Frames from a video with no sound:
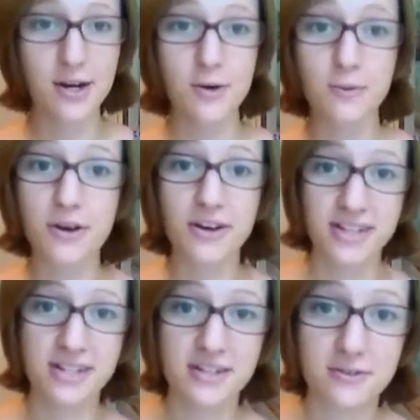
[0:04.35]
We're going to
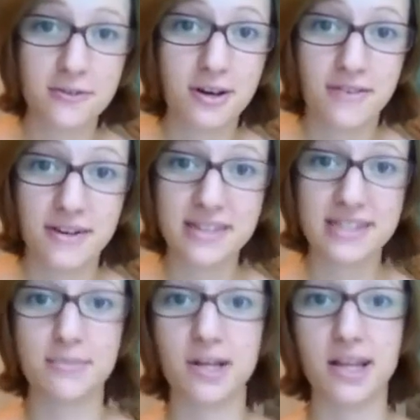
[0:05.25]
do a very
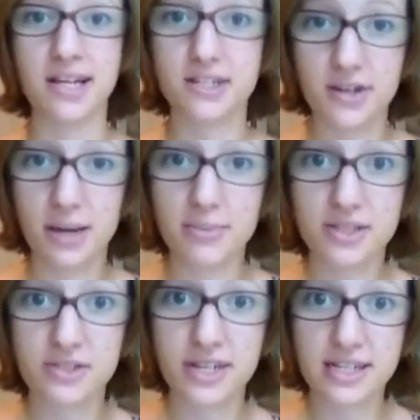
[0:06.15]
simple
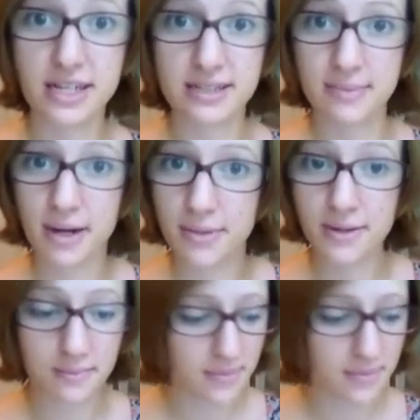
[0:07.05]
electrochemistry experiment,